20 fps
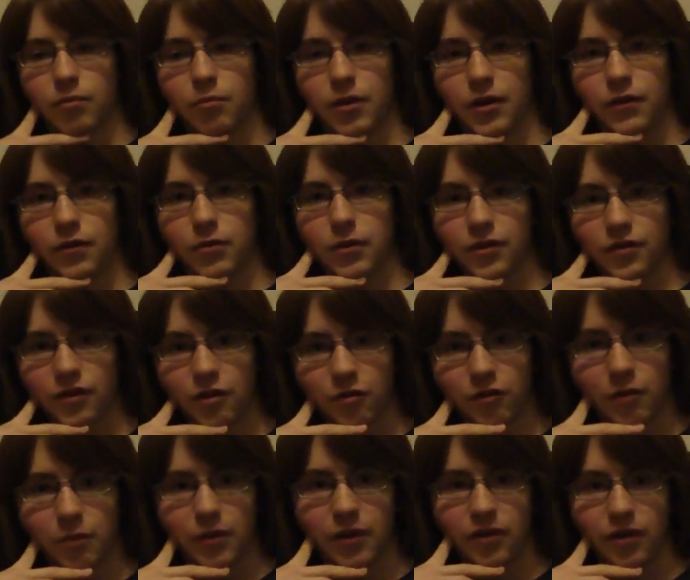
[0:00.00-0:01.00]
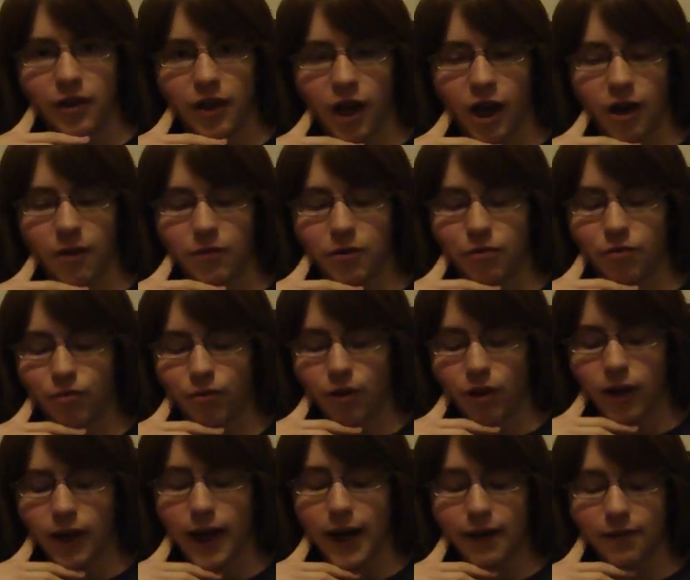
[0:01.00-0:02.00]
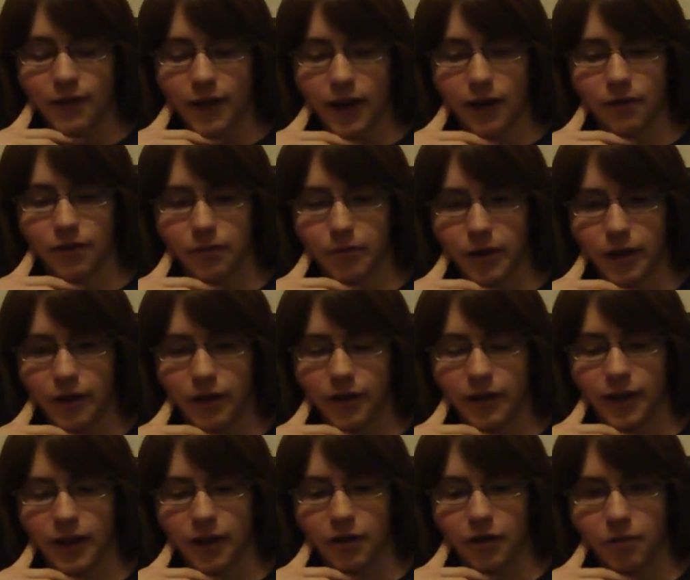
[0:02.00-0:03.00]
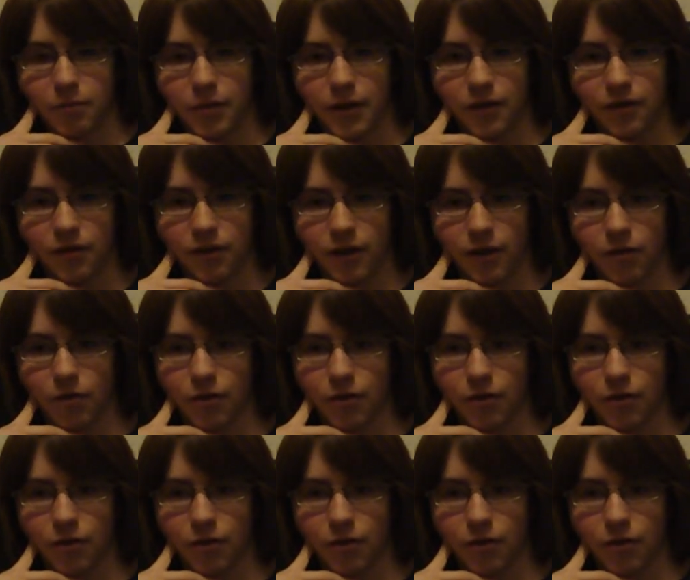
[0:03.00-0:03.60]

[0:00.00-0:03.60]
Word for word: But if you want a seriously PC game, you really have to have the money to get a good PC,